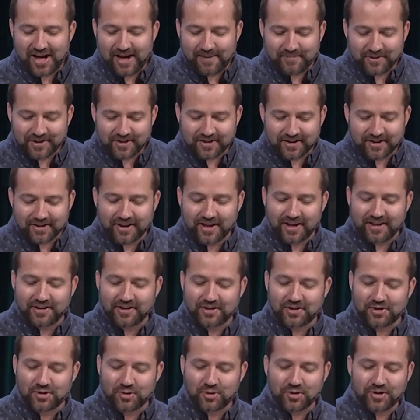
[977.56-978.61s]
happens in, in the
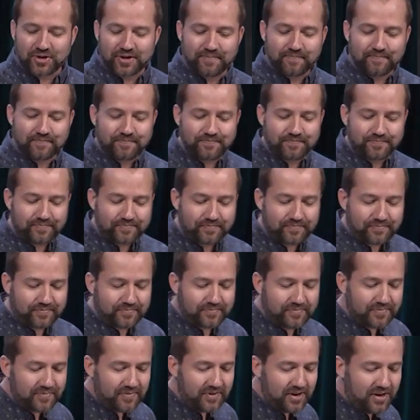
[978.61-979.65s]
story
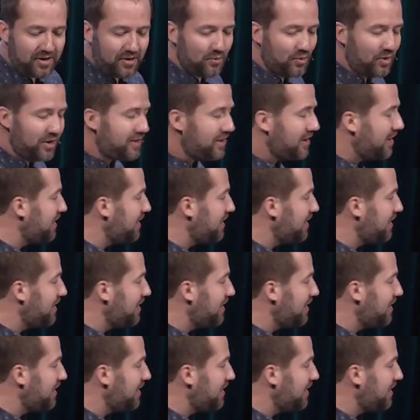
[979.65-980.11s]
with,